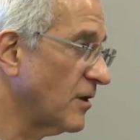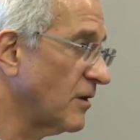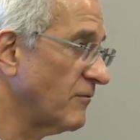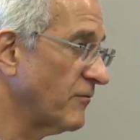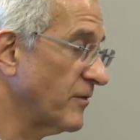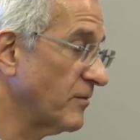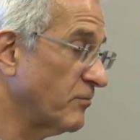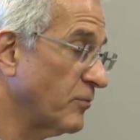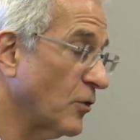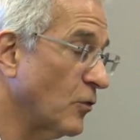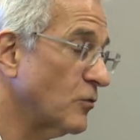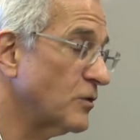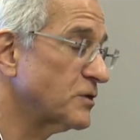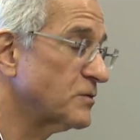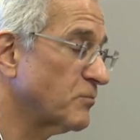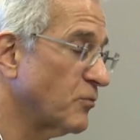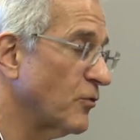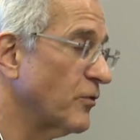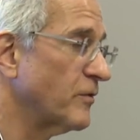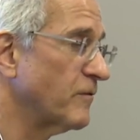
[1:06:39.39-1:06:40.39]
of the Polish
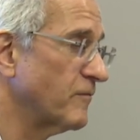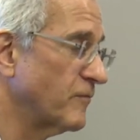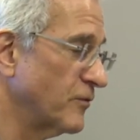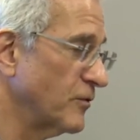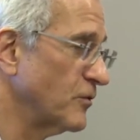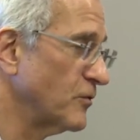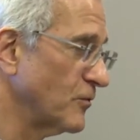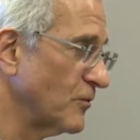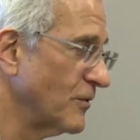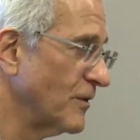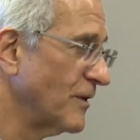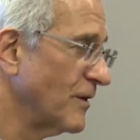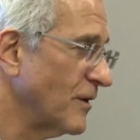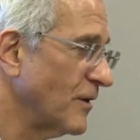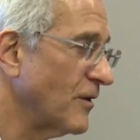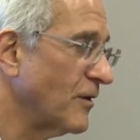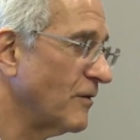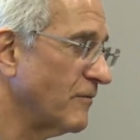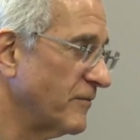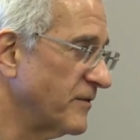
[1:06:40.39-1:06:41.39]
point of view
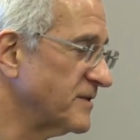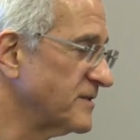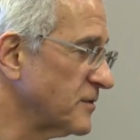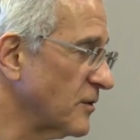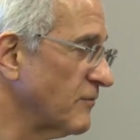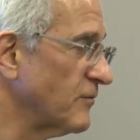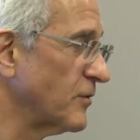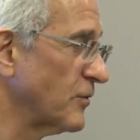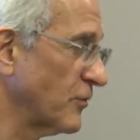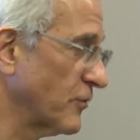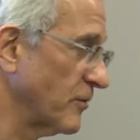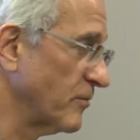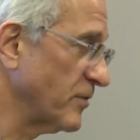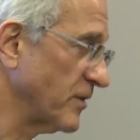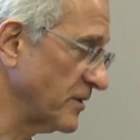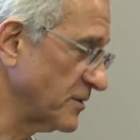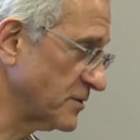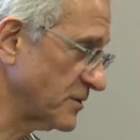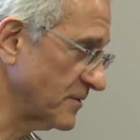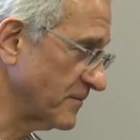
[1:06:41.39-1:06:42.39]
of the Soviet
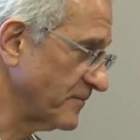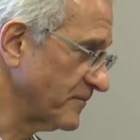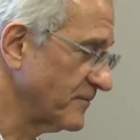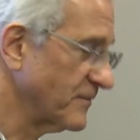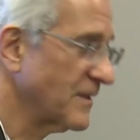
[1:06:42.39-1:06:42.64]
occupation.